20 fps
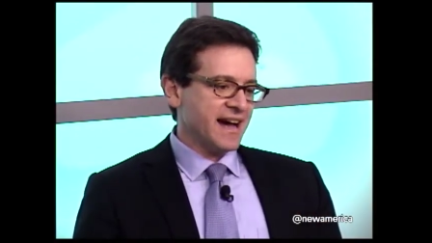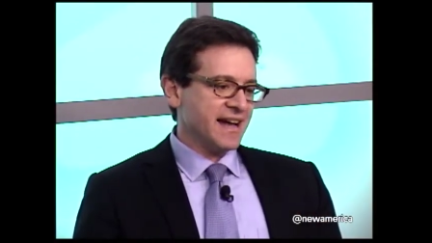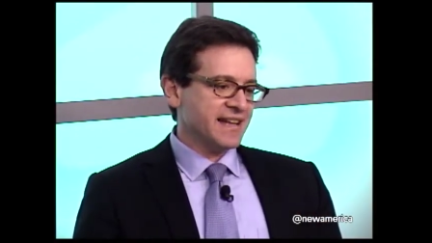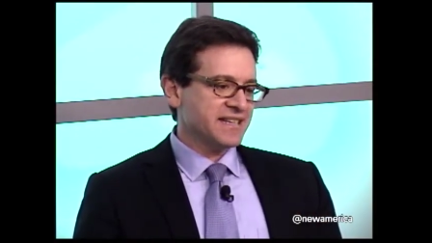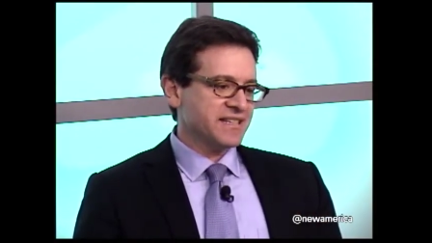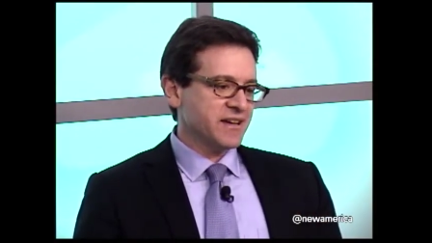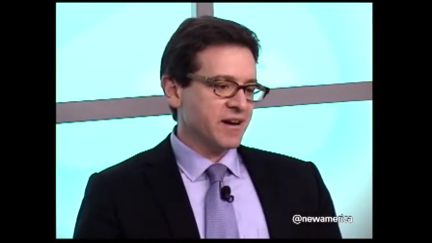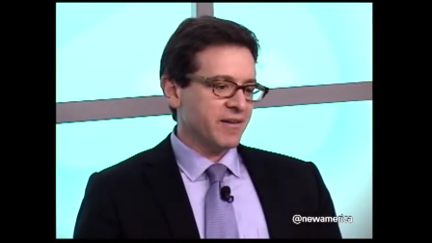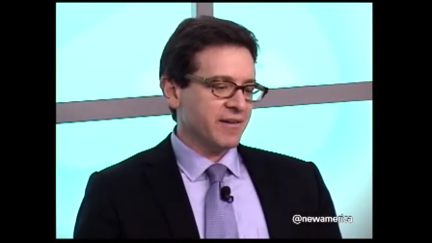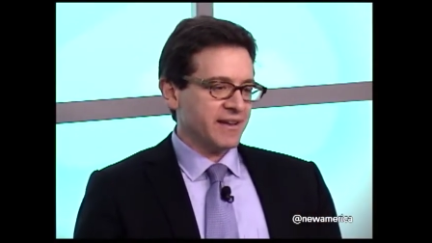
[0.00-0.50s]

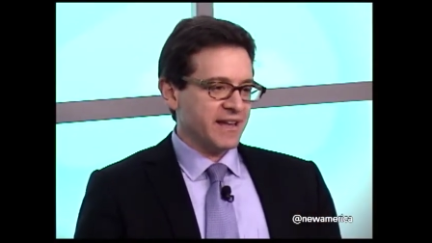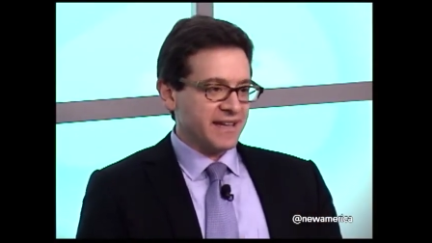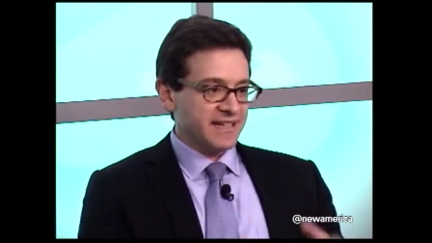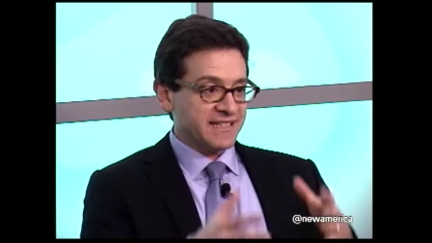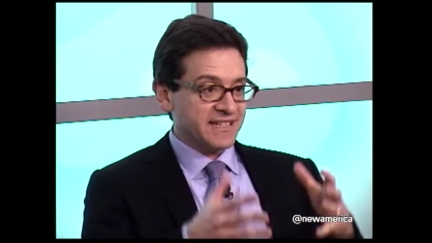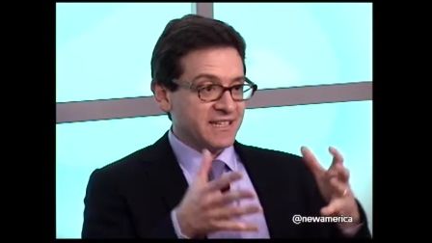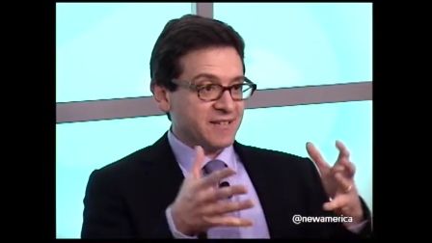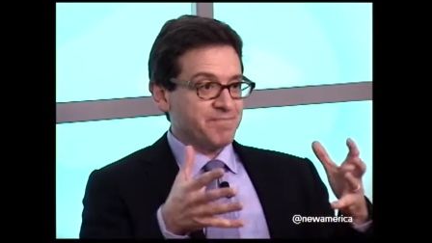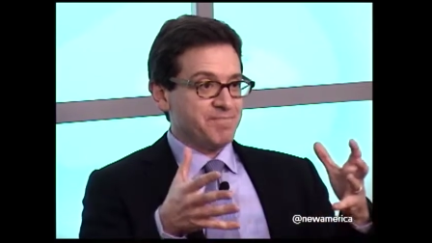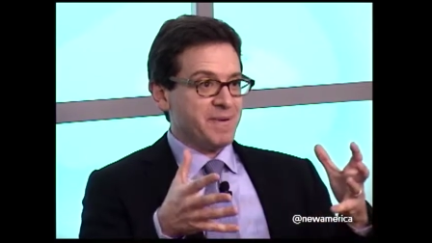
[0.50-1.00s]
So it's
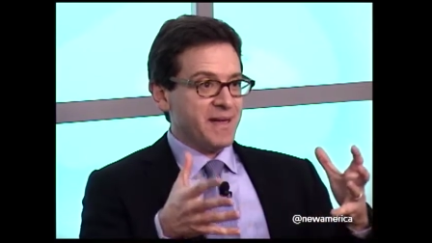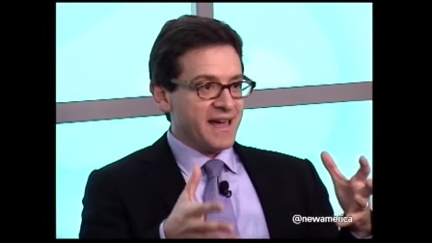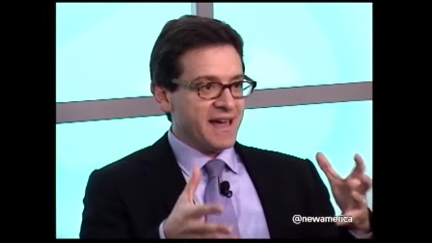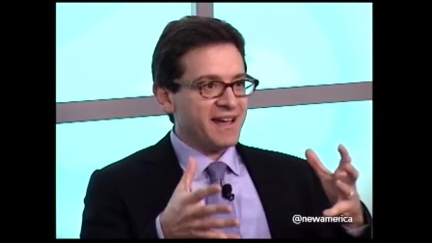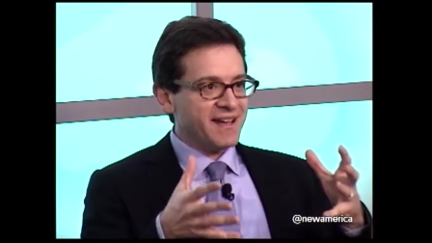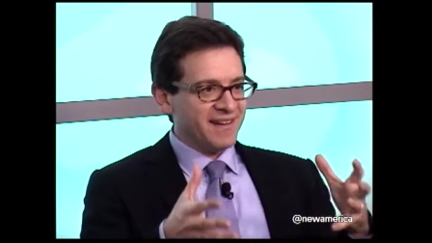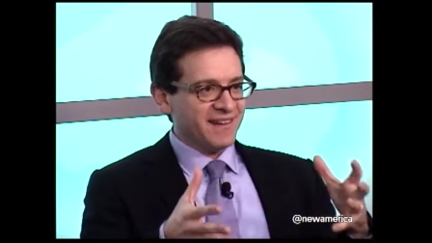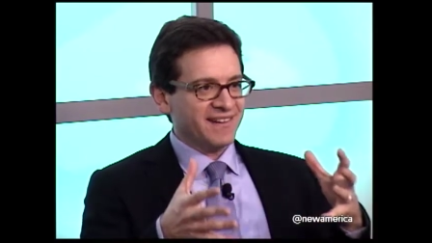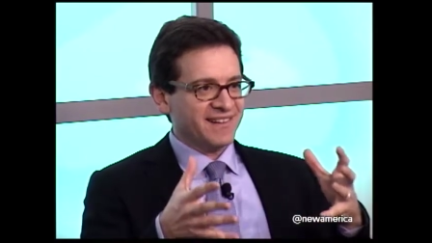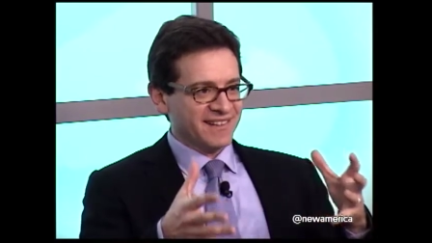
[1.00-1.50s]
this
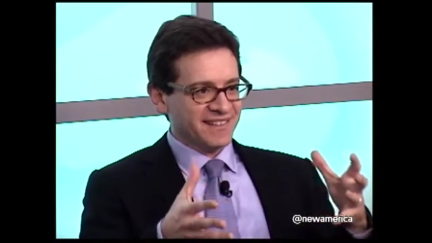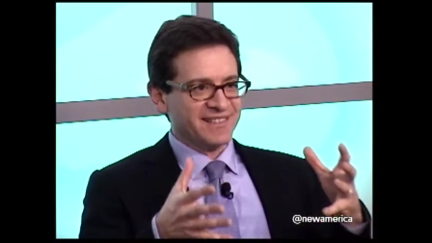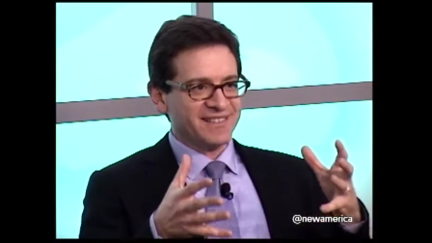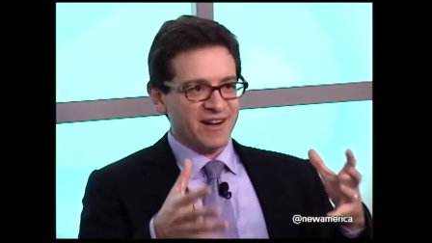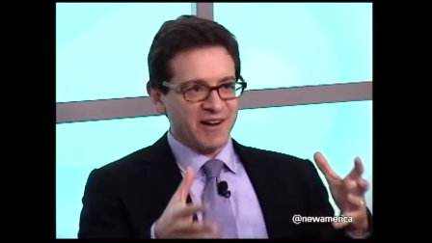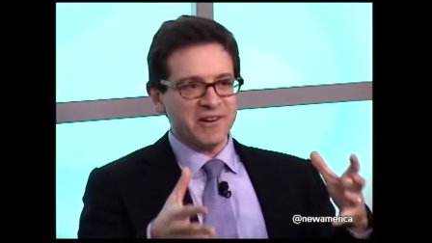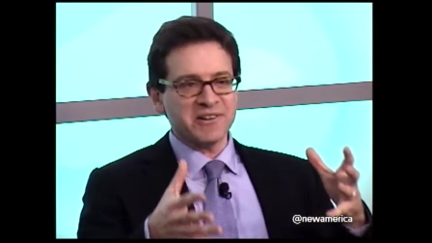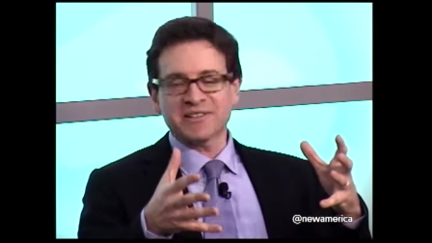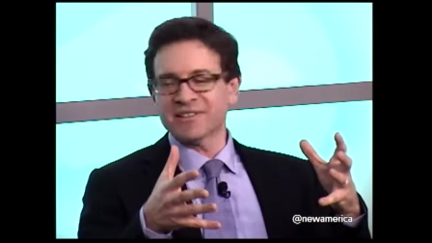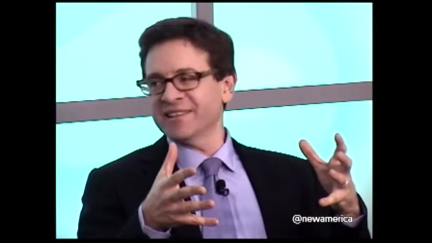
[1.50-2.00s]
big
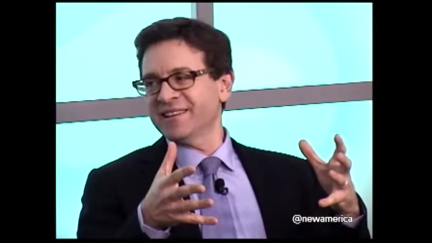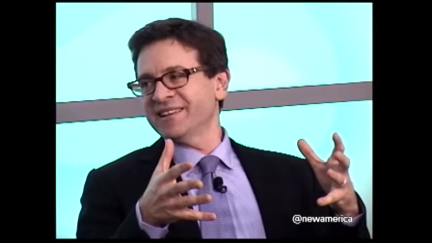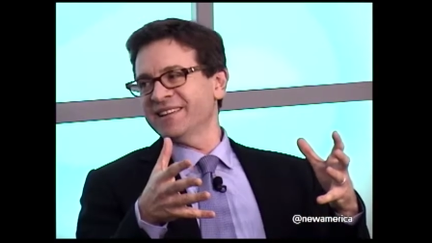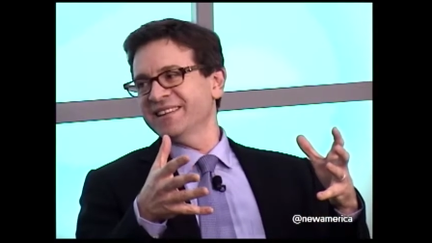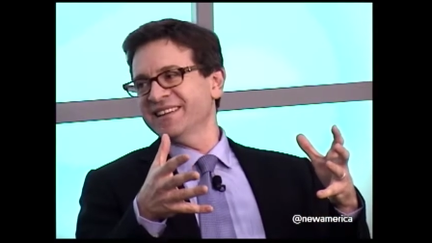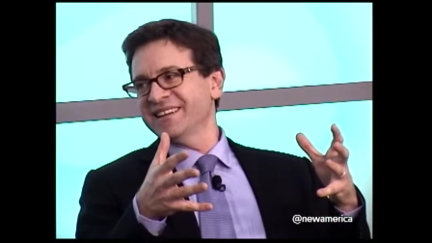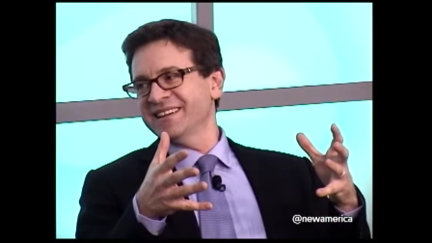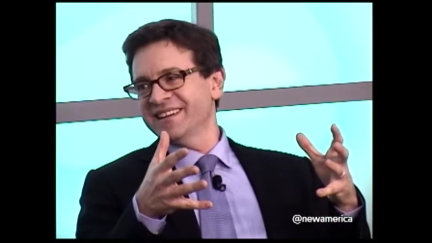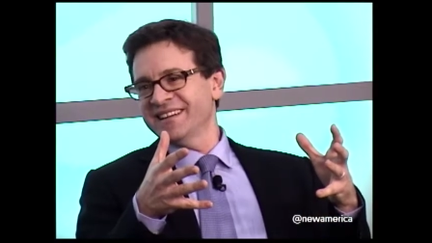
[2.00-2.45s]
social